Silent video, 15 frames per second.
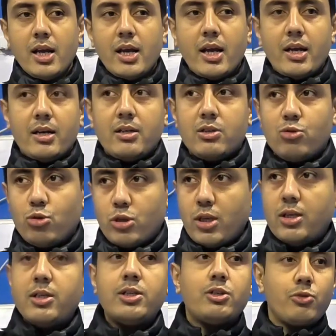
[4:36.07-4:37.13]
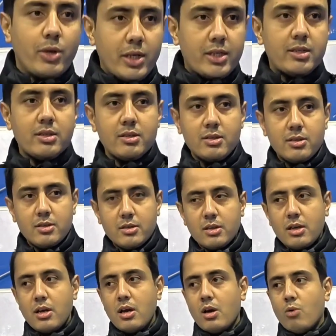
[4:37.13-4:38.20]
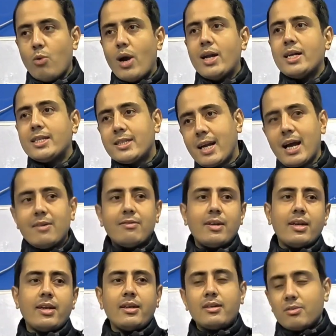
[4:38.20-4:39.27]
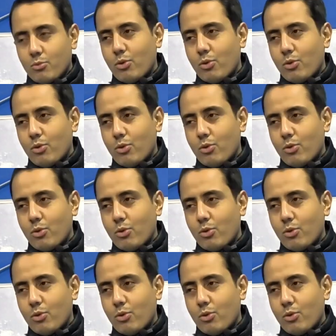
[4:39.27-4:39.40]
in social situations, while traveling.